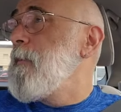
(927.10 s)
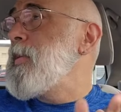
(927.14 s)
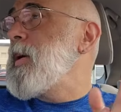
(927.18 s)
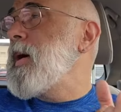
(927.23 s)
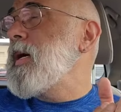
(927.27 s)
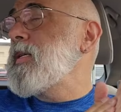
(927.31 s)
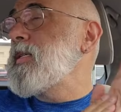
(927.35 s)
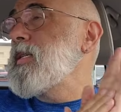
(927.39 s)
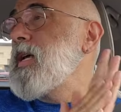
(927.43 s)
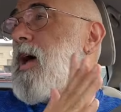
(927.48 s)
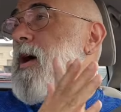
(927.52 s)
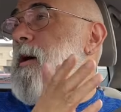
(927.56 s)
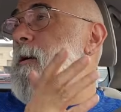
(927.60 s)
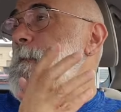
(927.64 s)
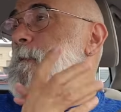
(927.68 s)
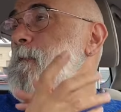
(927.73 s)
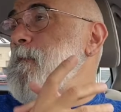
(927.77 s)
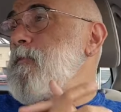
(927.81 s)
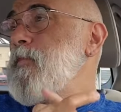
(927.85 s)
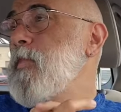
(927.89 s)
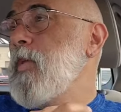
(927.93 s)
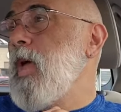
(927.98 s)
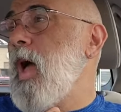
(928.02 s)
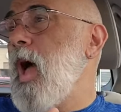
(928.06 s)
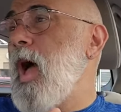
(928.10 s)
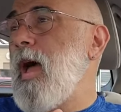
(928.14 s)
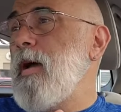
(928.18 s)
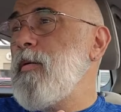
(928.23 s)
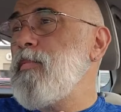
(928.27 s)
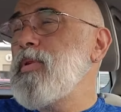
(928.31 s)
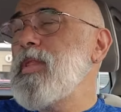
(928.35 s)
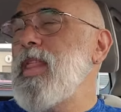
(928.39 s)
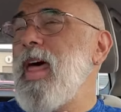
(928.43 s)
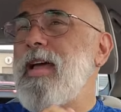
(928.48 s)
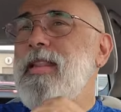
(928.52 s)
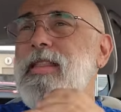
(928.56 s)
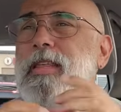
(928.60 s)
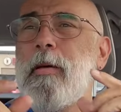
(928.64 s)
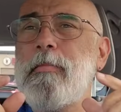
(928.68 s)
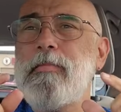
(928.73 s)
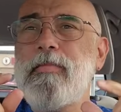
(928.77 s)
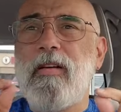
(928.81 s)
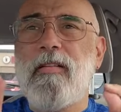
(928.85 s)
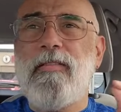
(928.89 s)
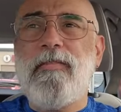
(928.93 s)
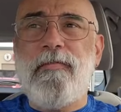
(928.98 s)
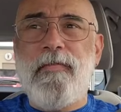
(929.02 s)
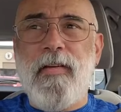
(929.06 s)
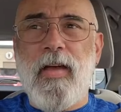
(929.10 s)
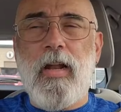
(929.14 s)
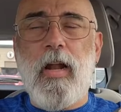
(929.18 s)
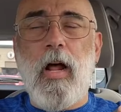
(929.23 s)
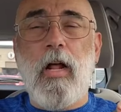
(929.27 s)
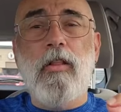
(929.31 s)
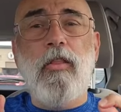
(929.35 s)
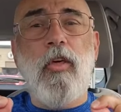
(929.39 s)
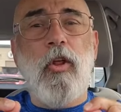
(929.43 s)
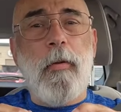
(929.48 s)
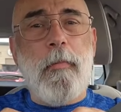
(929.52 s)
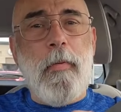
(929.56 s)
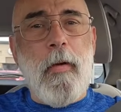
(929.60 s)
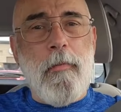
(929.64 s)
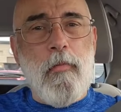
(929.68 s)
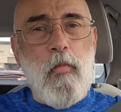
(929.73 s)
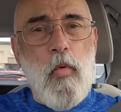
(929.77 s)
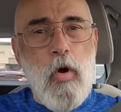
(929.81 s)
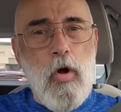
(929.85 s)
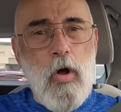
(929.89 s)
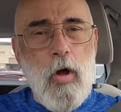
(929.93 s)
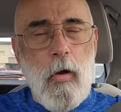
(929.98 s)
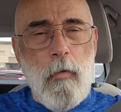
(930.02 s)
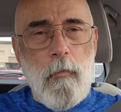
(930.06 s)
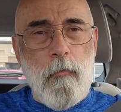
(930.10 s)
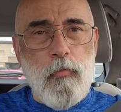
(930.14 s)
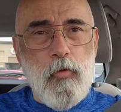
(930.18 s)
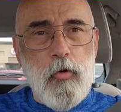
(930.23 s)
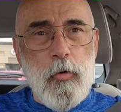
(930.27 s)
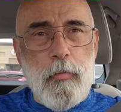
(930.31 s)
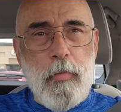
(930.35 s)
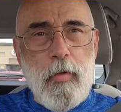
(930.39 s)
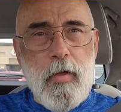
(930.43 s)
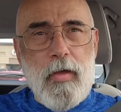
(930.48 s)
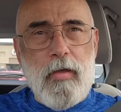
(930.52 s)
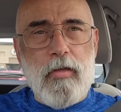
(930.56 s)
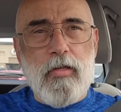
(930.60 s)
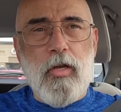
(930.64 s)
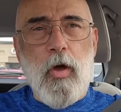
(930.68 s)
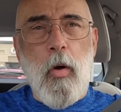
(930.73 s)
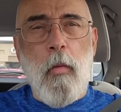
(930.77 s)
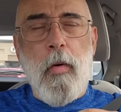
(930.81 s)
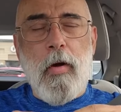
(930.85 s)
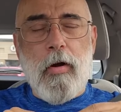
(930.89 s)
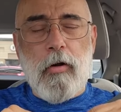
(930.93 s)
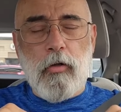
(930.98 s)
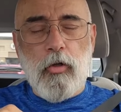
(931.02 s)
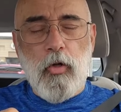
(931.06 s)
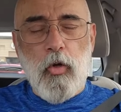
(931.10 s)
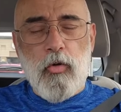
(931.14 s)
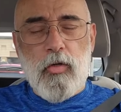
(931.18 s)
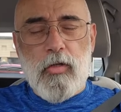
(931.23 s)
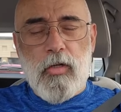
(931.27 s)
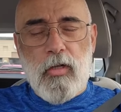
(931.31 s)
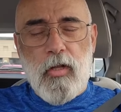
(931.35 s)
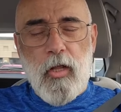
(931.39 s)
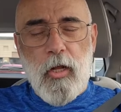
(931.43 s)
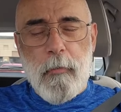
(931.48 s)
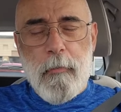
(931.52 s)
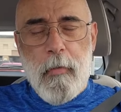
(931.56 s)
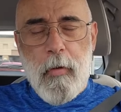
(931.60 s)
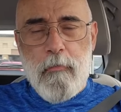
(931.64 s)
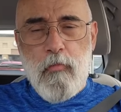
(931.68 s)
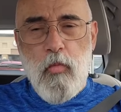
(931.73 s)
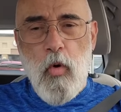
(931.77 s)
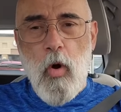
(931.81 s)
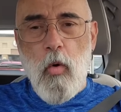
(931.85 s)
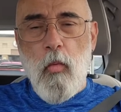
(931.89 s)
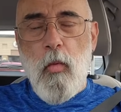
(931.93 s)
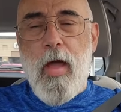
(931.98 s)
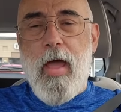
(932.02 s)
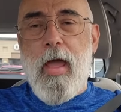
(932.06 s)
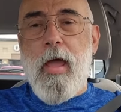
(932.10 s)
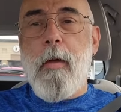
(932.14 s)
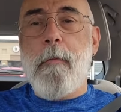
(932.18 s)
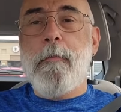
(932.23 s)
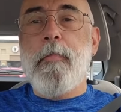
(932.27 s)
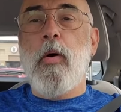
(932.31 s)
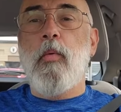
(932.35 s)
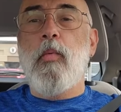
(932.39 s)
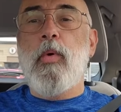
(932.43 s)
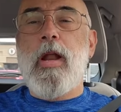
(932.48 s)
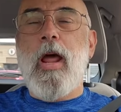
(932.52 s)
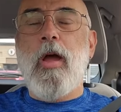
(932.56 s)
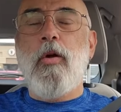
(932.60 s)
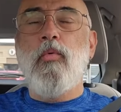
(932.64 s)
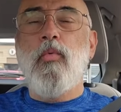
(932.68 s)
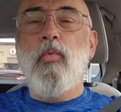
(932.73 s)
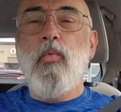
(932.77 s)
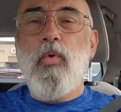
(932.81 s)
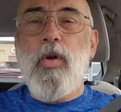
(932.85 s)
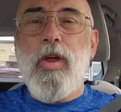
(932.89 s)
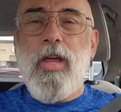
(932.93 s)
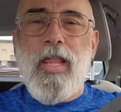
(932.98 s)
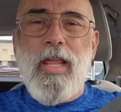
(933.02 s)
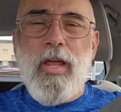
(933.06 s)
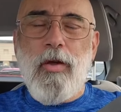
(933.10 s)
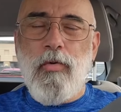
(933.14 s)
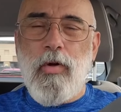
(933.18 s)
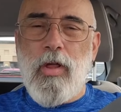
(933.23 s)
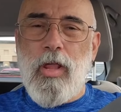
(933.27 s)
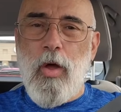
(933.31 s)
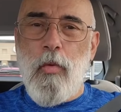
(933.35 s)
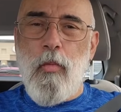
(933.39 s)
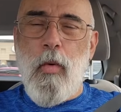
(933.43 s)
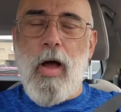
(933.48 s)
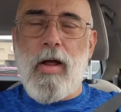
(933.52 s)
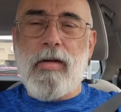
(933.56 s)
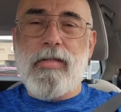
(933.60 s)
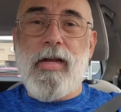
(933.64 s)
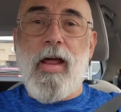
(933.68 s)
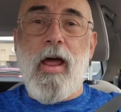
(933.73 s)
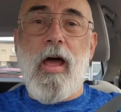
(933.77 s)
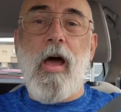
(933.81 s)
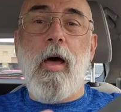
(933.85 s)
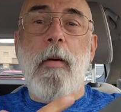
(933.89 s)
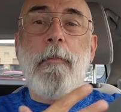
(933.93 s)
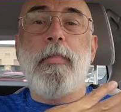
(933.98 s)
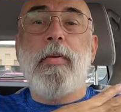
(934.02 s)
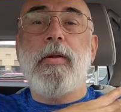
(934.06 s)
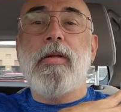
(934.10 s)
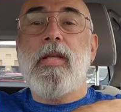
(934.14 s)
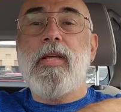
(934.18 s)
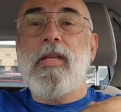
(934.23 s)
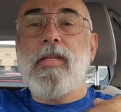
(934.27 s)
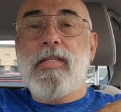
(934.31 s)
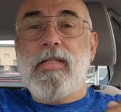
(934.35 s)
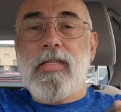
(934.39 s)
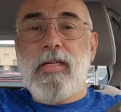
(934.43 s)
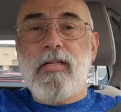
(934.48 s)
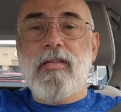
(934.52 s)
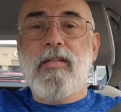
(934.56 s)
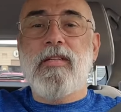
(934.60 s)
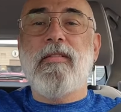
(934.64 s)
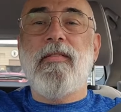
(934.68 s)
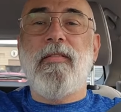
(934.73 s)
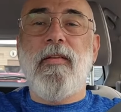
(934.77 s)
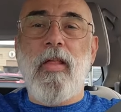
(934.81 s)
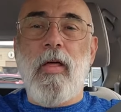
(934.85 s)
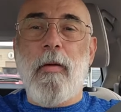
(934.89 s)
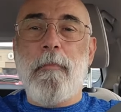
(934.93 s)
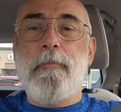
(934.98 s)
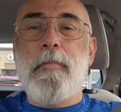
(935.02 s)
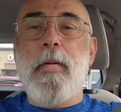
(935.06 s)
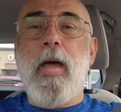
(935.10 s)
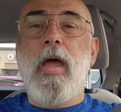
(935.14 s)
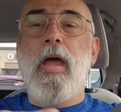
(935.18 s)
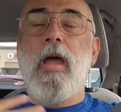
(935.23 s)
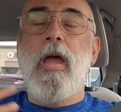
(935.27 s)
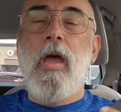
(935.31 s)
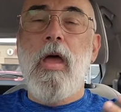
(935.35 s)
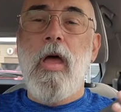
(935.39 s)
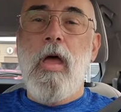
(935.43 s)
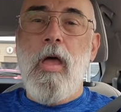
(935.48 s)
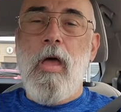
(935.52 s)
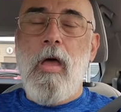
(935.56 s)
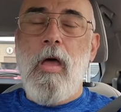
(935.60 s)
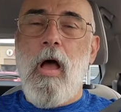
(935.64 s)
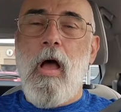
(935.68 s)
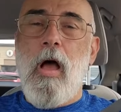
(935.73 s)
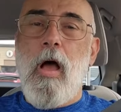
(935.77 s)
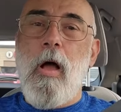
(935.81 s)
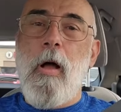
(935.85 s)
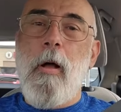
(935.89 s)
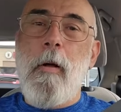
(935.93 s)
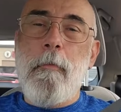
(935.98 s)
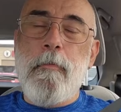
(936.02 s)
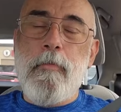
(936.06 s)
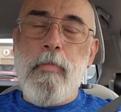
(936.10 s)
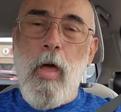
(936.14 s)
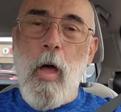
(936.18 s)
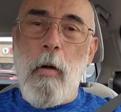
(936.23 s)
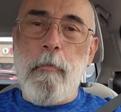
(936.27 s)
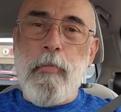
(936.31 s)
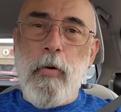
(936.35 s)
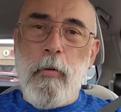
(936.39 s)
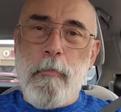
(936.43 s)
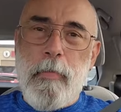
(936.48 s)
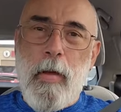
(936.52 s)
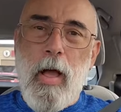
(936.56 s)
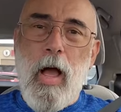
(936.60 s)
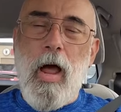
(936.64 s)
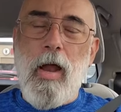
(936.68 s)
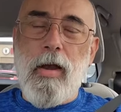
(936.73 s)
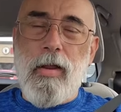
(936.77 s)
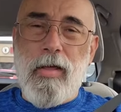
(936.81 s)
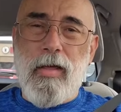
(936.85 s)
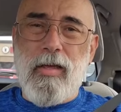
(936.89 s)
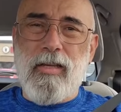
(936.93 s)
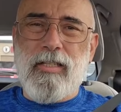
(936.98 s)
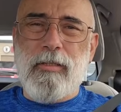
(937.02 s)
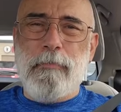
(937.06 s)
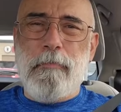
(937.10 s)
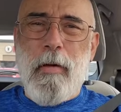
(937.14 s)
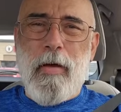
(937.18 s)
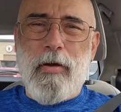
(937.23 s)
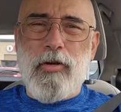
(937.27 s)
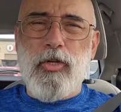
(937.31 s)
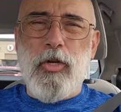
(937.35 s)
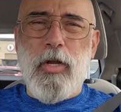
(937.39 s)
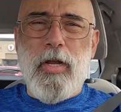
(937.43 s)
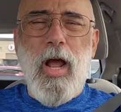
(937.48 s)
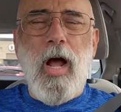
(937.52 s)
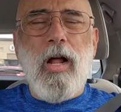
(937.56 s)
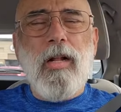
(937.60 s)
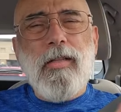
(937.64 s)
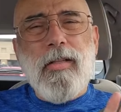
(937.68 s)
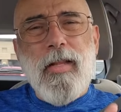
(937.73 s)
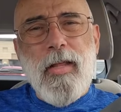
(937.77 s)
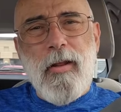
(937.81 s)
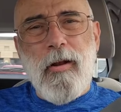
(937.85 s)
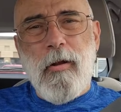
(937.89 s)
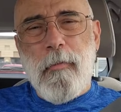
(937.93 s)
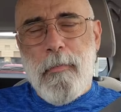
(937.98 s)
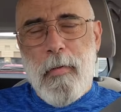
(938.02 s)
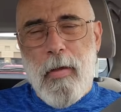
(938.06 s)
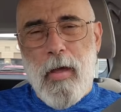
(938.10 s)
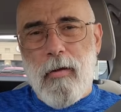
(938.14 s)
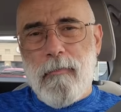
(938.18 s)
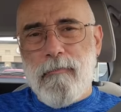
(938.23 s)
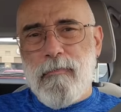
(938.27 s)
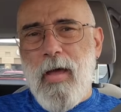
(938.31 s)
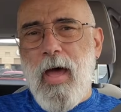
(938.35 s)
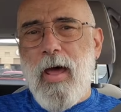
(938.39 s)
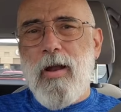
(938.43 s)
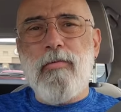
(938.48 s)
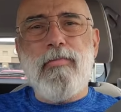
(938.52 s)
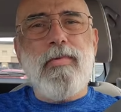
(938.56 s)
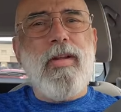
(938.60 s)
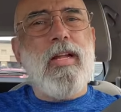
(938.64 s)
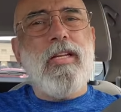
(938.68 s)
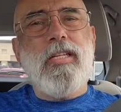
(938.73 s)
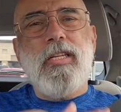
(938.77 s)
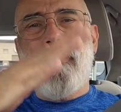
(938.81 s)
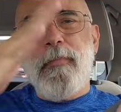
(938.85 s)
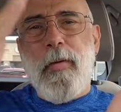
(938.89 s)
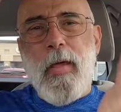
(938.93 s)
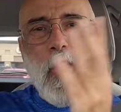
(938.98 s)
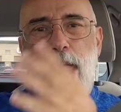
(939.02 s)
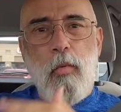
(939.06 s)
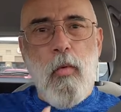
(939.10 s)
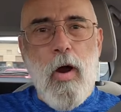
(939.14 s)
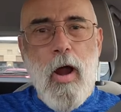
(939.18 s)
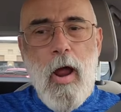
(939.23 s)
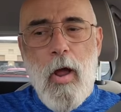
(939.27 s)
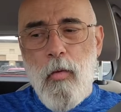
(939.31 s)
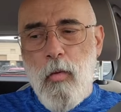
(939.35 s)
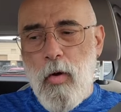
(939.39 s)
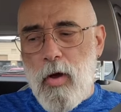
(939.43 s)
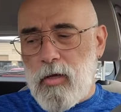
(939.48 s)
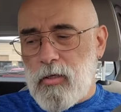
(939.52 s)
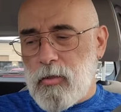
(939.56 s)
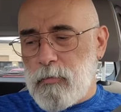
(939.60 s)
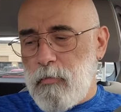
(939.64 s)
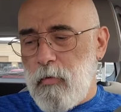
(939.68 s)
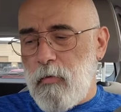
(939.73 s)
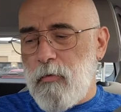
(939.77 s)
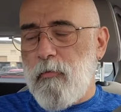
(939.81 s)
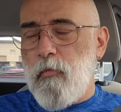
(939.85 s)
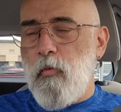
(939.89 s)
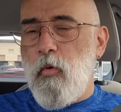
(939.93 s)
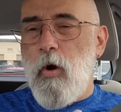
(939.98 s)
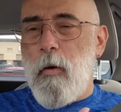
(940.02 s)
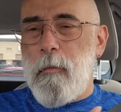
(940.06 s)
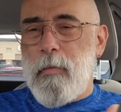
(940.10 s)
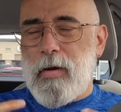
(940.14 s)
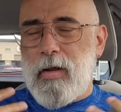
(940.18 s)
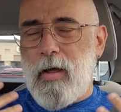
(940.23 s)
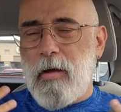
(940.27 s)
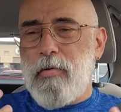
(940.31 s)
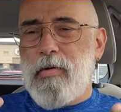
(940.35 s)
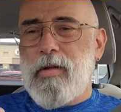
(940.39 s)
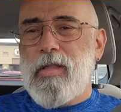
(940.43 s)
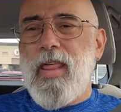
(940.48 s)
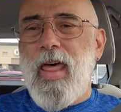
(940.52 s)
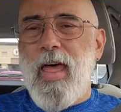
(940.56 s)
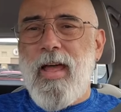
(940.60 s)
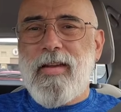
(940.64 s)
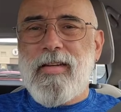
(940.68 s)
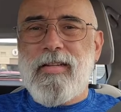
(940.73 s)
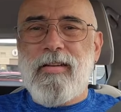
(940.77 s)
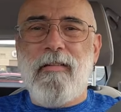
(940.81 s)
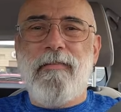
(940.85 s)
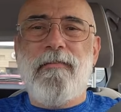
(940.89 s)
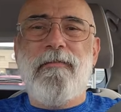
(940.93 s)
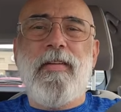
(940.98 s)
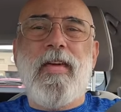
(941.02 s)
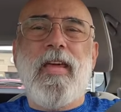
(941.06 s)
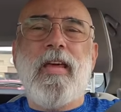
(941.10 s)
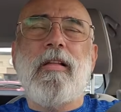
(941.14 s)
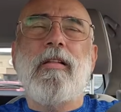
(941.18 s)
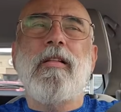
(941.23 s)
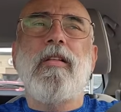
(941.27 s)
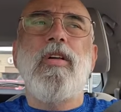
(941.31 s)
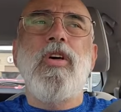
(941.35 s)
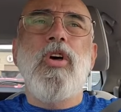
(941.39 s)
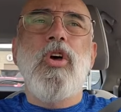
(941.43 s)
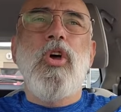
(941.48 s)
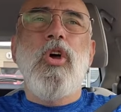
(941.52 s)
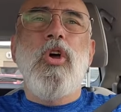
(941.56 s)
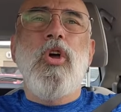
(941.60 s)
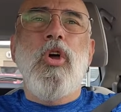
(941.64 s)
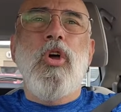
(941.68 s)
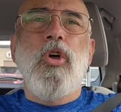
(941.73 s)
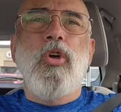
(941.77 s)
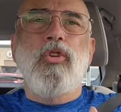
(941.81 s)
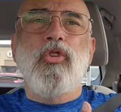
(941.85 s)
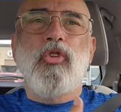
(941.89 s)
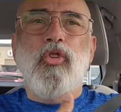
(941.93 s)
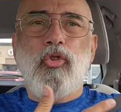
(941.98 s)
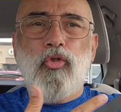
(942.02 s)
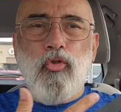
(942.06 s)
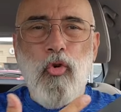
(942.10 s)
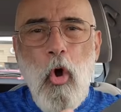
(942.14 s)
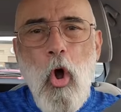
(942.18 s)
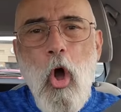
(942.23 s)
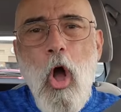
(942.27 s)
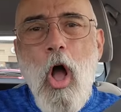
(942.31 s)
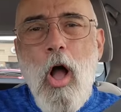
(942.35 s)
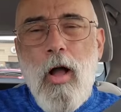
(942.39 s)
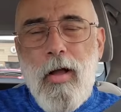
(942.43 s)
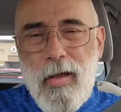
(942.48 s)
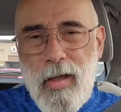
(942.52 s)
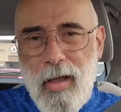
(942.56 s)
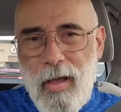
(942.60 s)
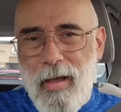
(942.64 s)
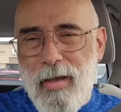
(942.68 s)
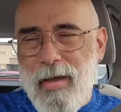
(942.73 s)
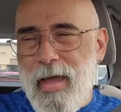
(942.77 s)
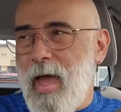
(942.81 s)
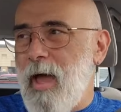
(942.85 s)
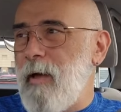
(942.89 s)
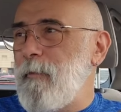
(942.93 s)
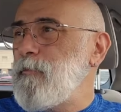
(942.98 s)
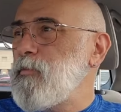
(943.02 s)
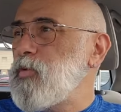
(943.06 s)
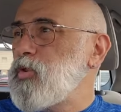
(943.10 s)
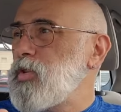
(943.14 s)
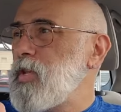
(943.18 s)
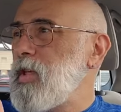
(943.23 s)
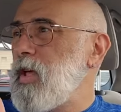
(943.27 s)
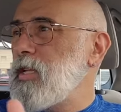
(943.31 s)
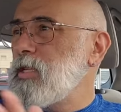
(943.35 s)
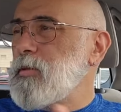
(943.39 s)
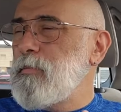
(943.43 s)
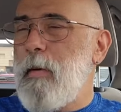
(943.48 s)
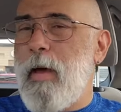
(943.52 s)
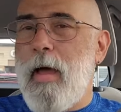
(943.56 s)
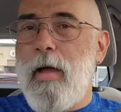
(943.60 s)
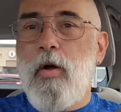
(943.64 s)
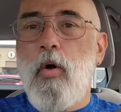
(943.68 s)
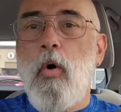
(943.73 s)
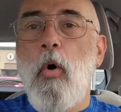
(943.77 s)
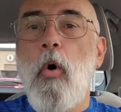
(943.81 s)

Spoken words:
But I would like them to fit a little bit more comfortably. So I want to lose a little bit more weight. But what I really, really want to happen is to develop my upper body, especially a little bit. I don't need to be where I was before, but I would like to feel strong again. So that's my